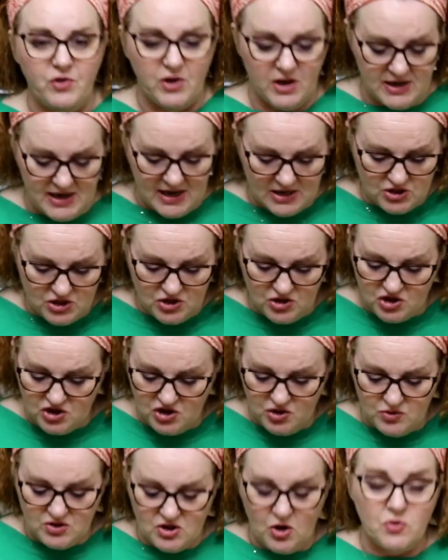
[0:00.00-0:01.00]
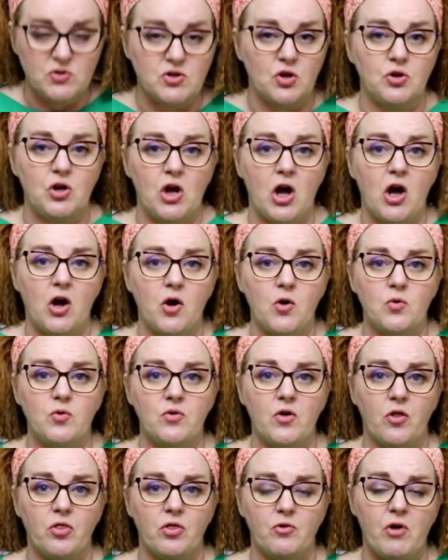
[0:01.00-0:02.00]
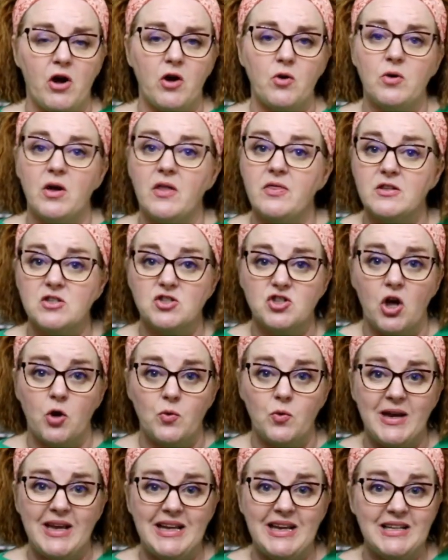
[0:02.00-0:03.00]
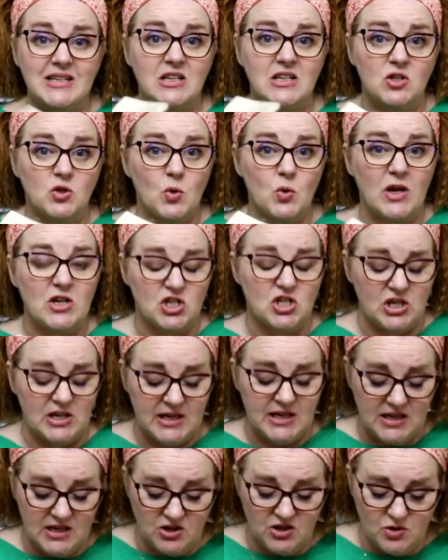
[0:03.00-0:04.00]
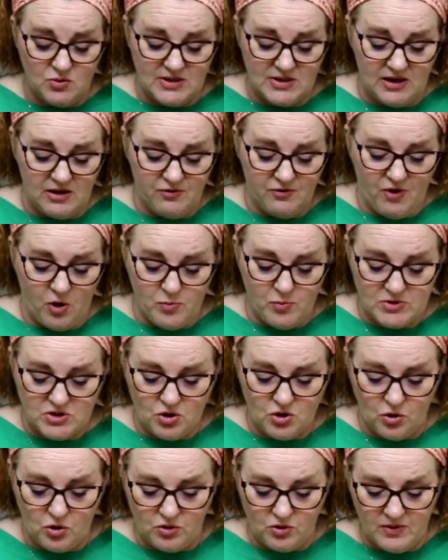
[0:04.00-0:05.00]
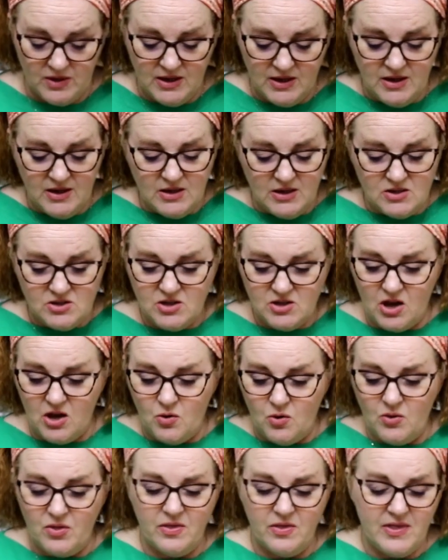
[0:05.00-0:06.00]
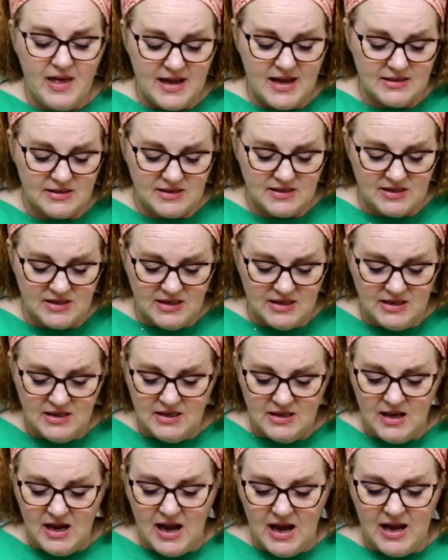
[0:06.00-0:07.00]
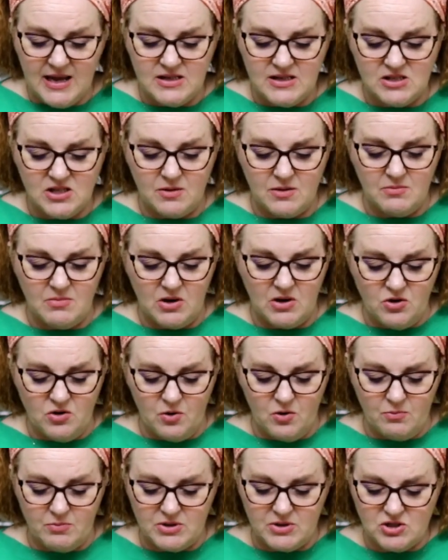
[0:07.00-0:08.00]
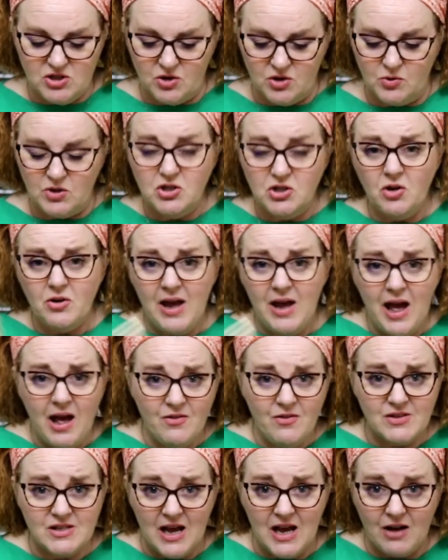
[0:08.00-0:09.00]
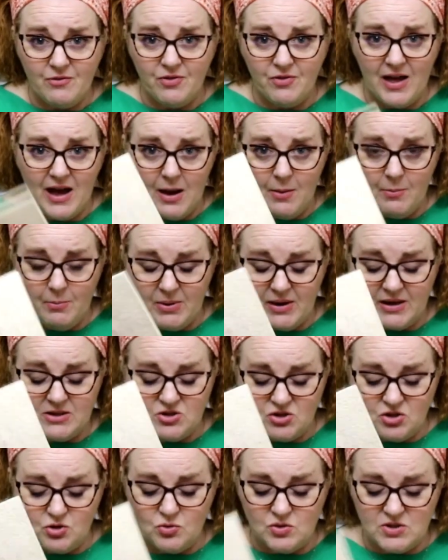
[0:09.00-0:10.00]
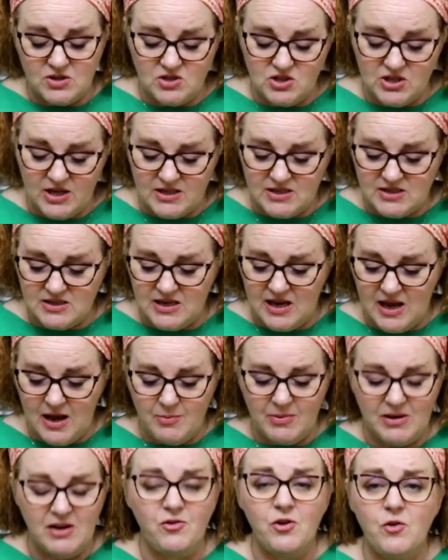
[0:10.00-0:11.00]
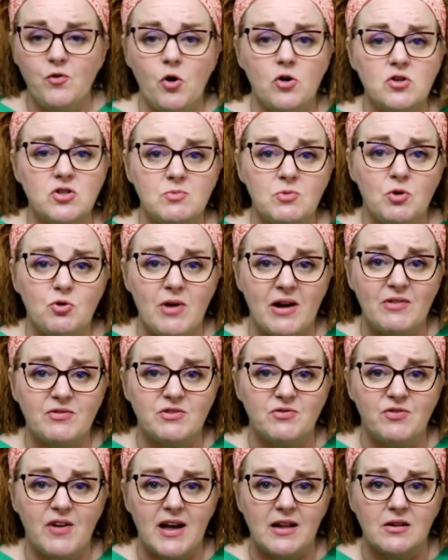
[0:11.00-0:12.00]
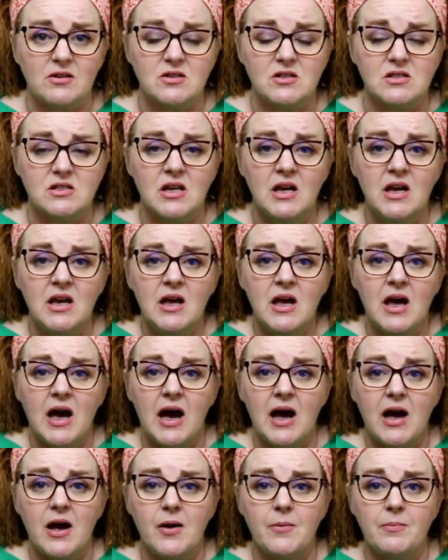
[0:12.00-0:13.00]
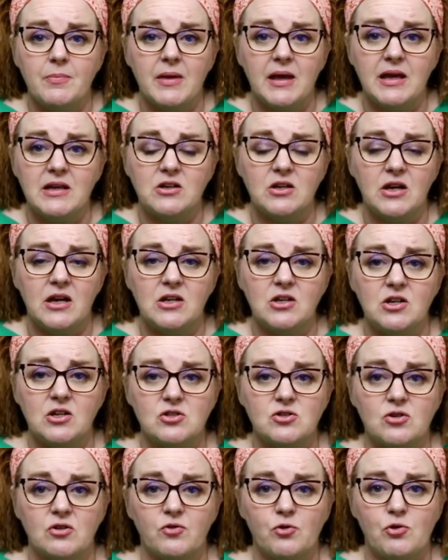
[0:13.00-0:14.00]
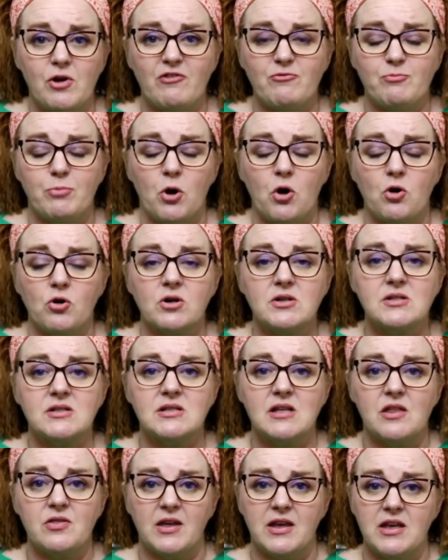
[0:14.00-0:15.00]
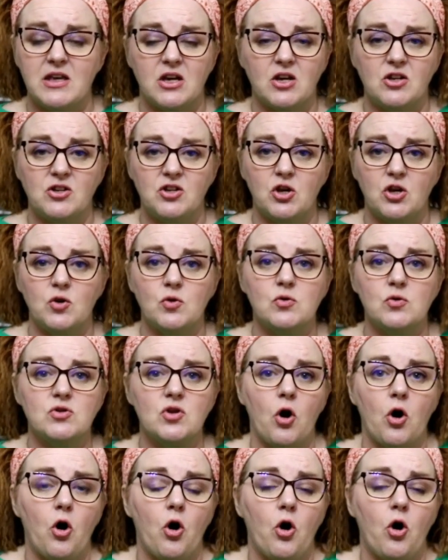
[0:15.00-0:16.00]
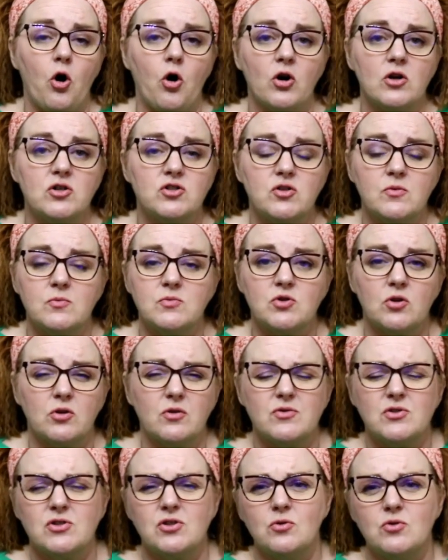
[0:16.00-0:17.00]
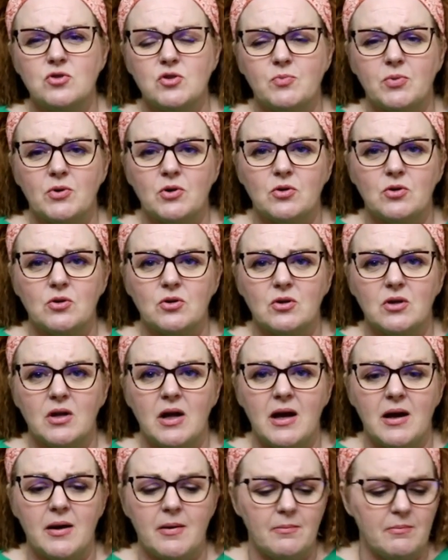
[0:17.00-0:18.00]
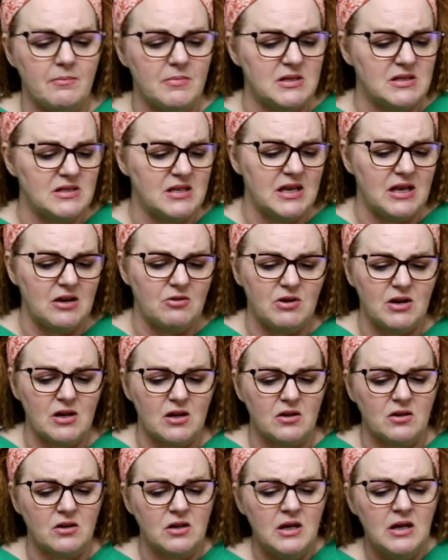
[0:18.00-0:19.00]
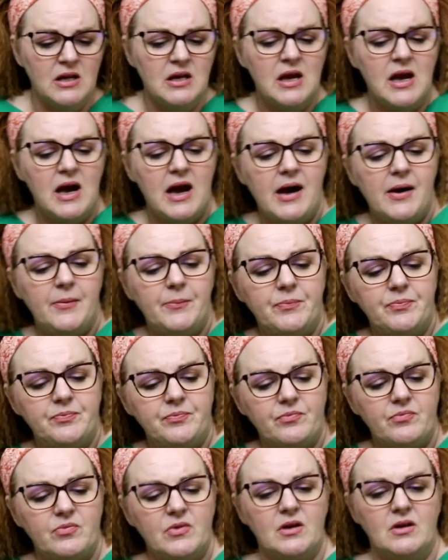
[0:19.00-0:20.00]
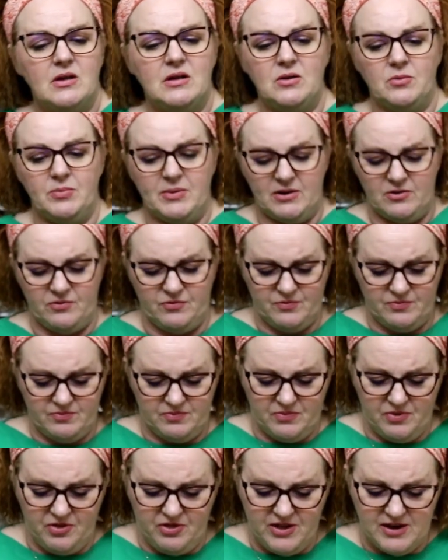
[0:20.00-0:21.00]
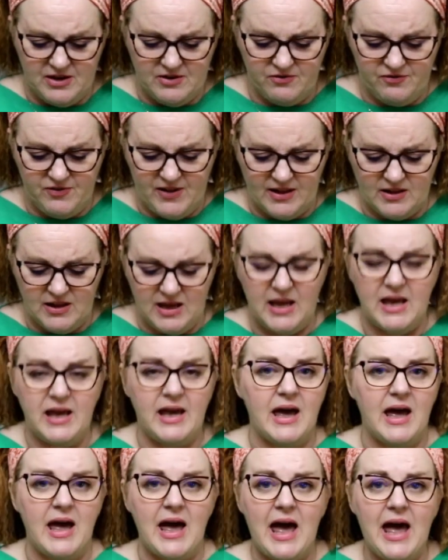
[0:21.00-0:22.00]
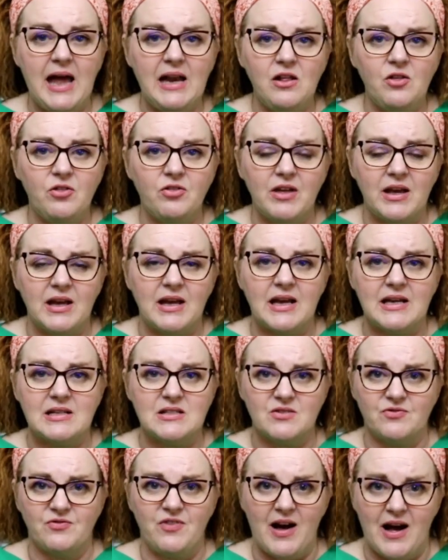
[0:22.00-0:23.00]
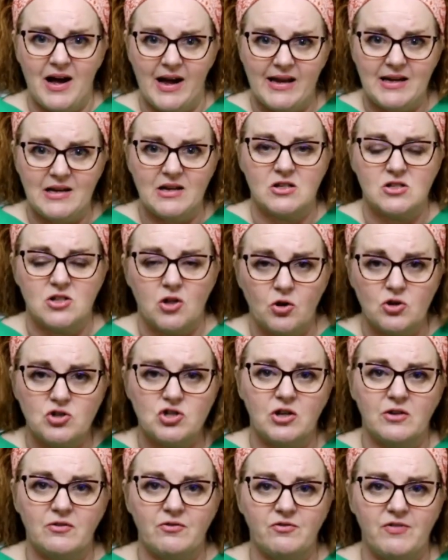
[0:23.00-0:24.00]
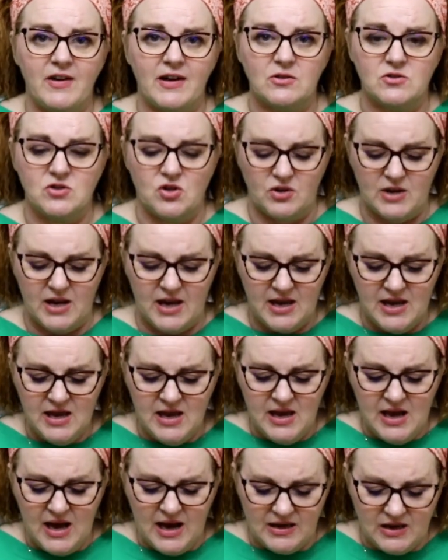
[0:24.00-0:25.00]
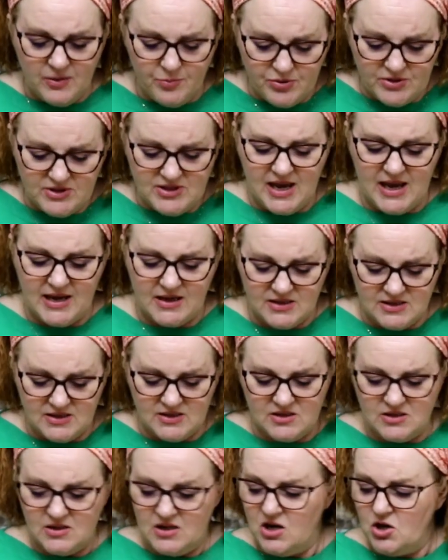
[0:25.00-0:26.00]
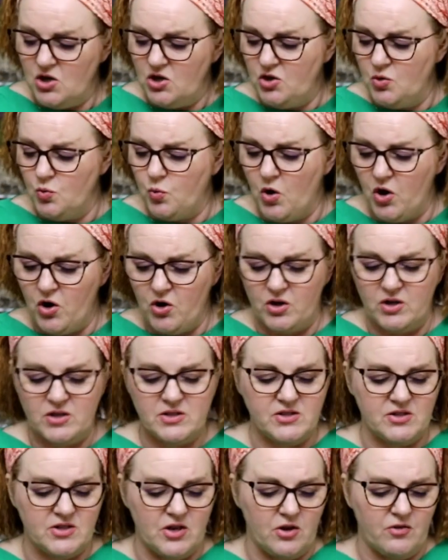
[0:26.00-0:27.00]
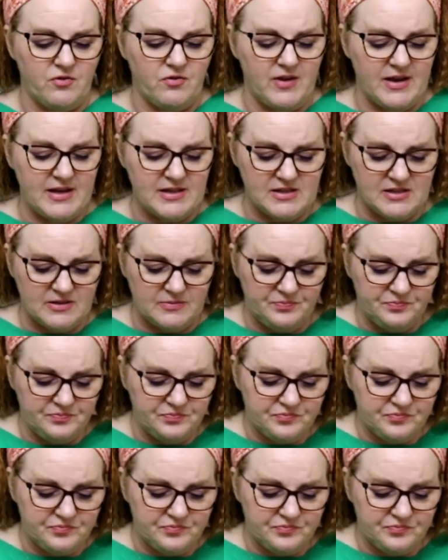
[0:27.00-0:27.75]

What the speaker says: you can actually just use those on your own, on their own, and there's no need to actually use any foam at all. So that's item number two. You don't have to have that, but I do suggest it. I mean, if you've got some craft felt in your sort of craft box that you can use, or some sort of suitable material, a little bit of thin felt here, anything is fine as long as you can felt on it and it protects your work surface.